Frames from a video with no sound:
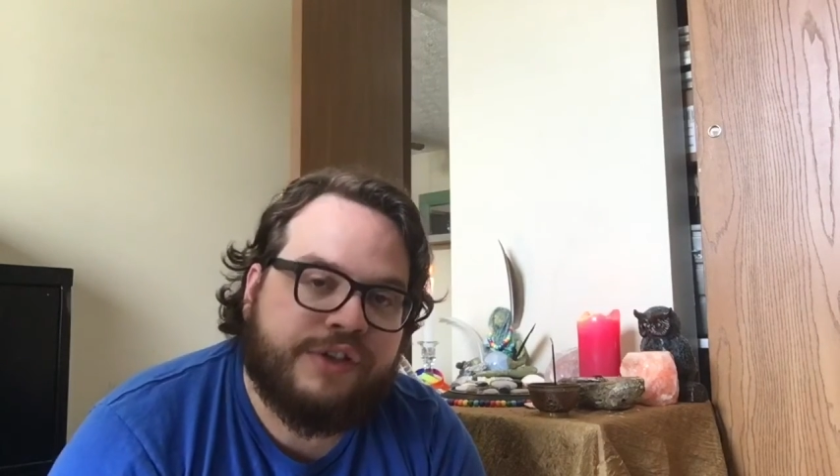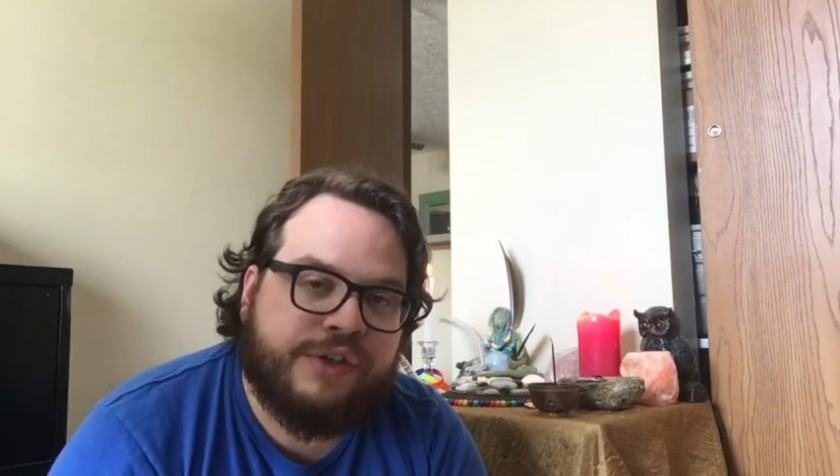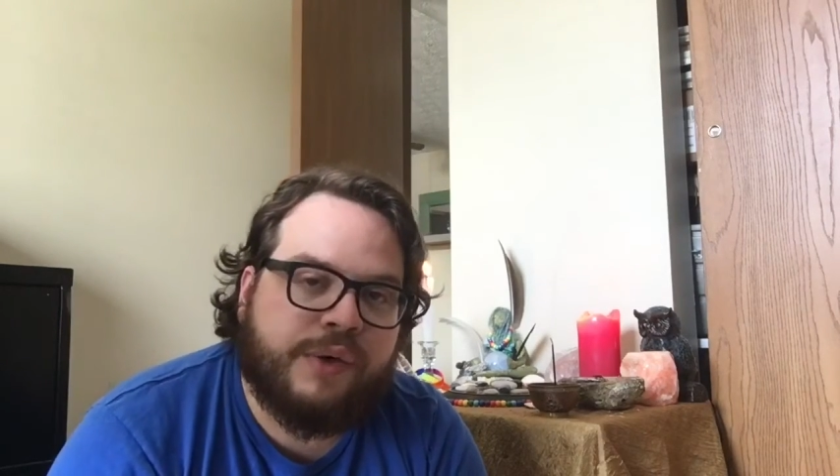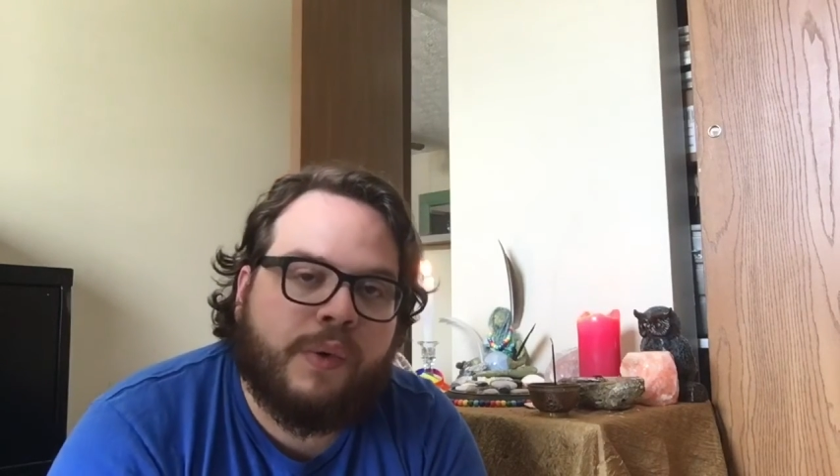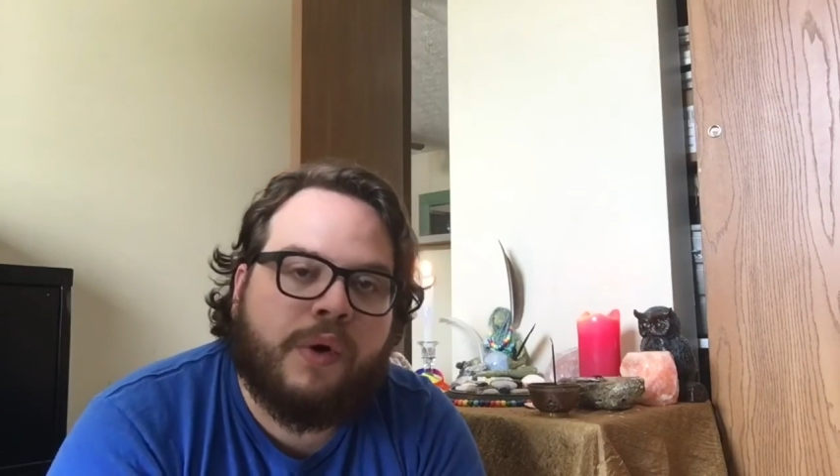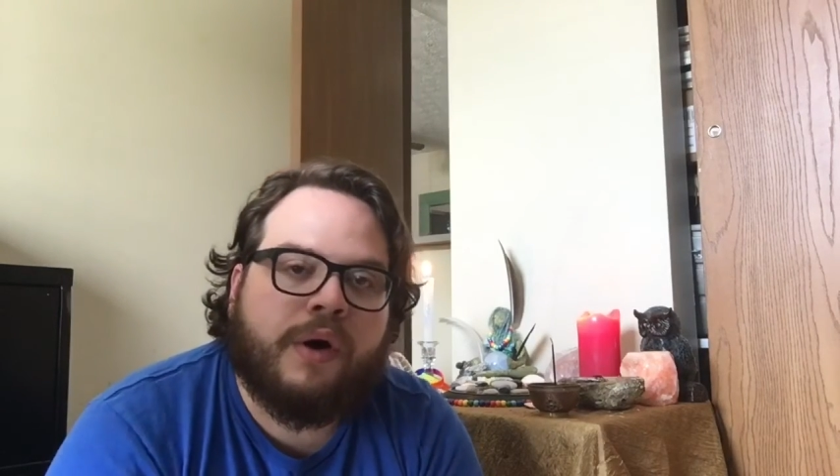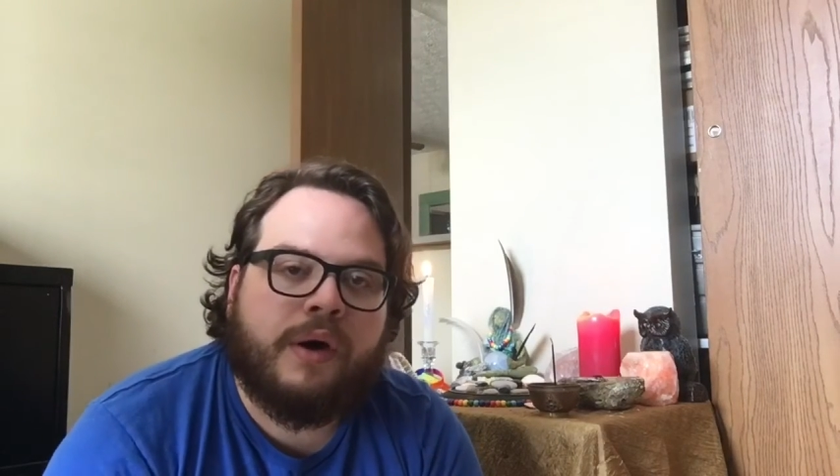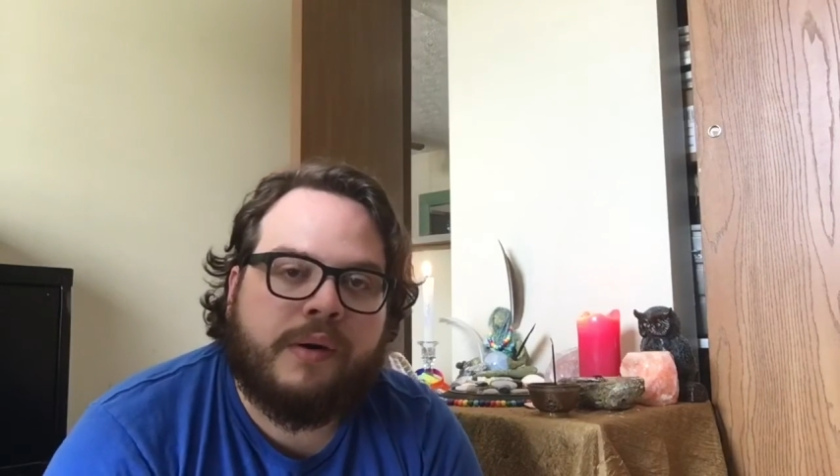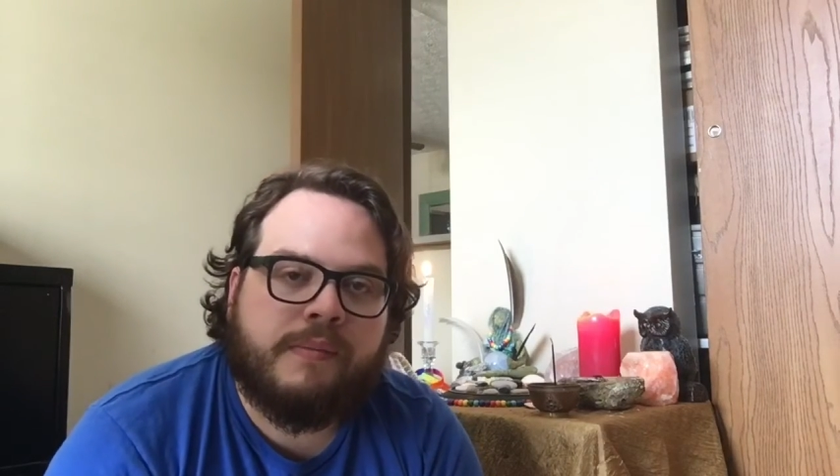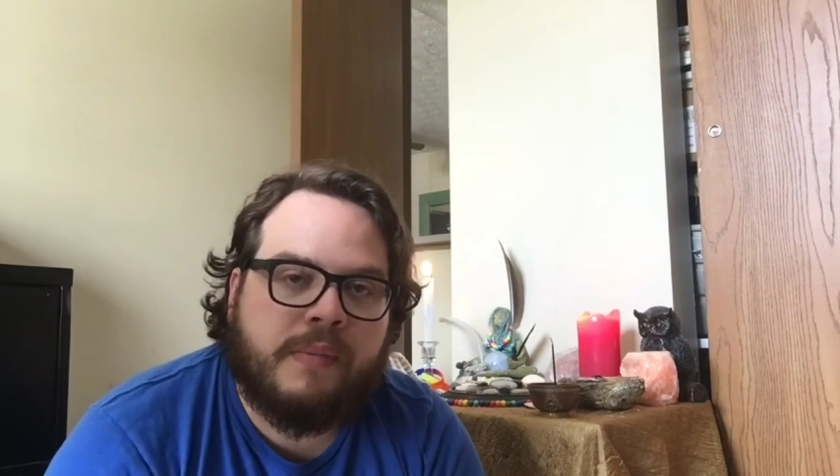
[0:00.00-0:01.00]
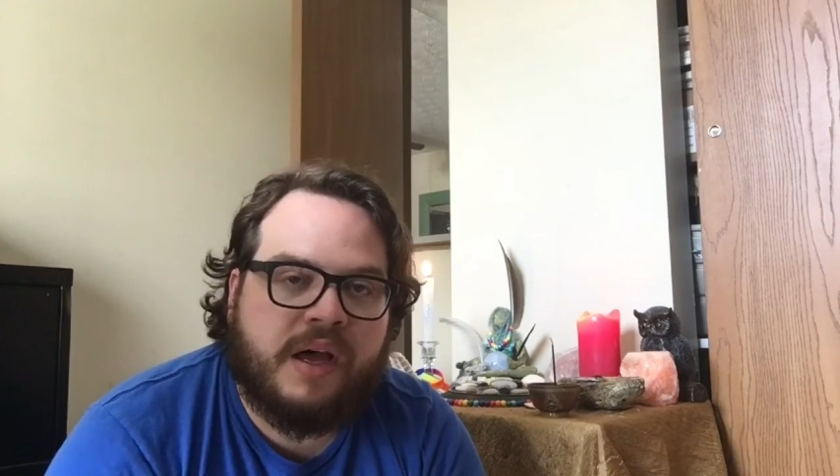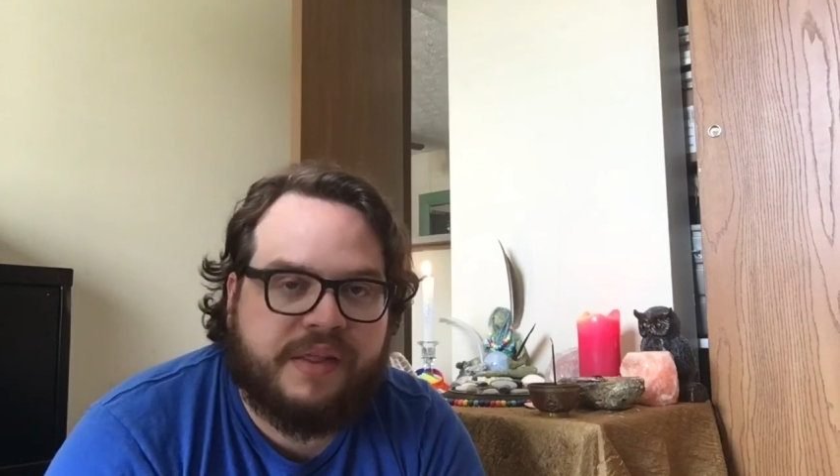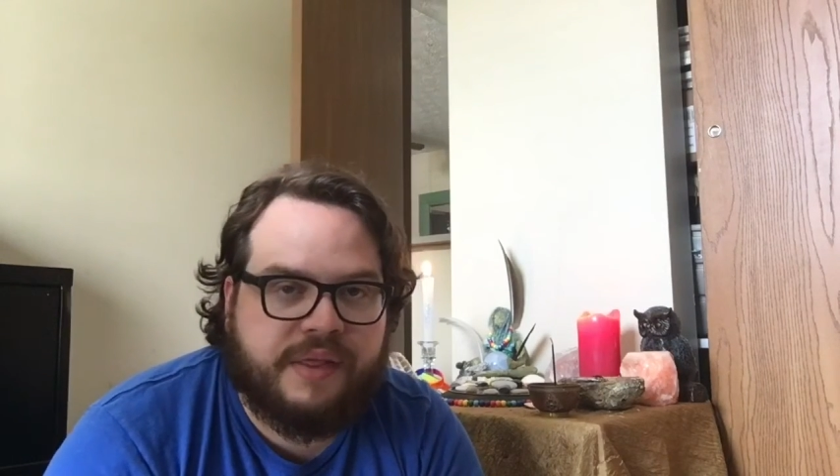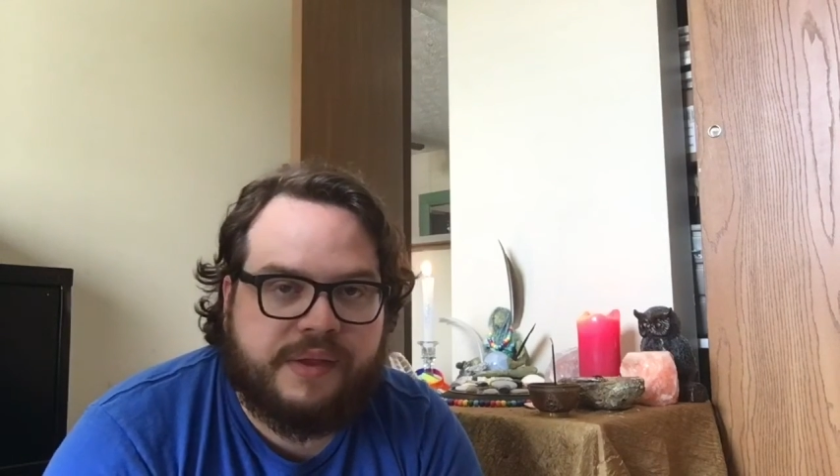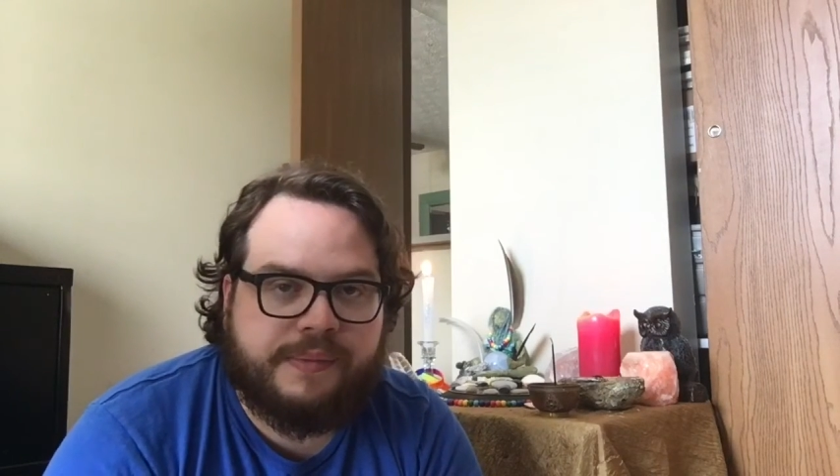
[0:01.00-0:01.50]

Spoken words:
your month.